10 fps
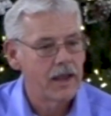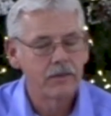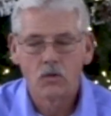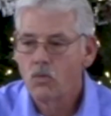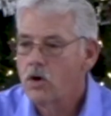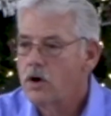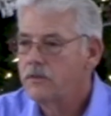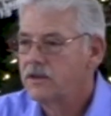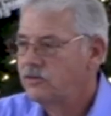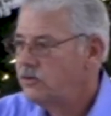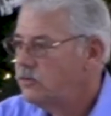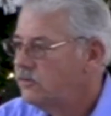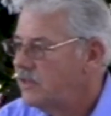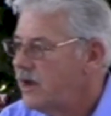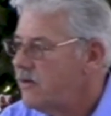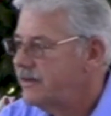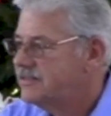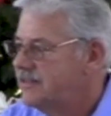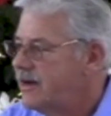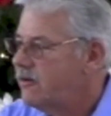And the word that's used there
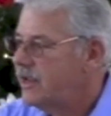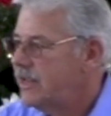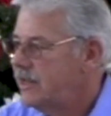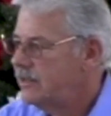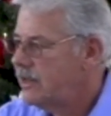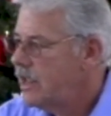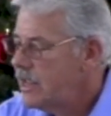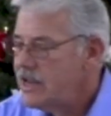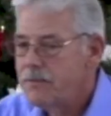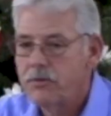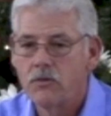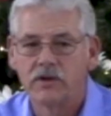is zerah in the Hebrew,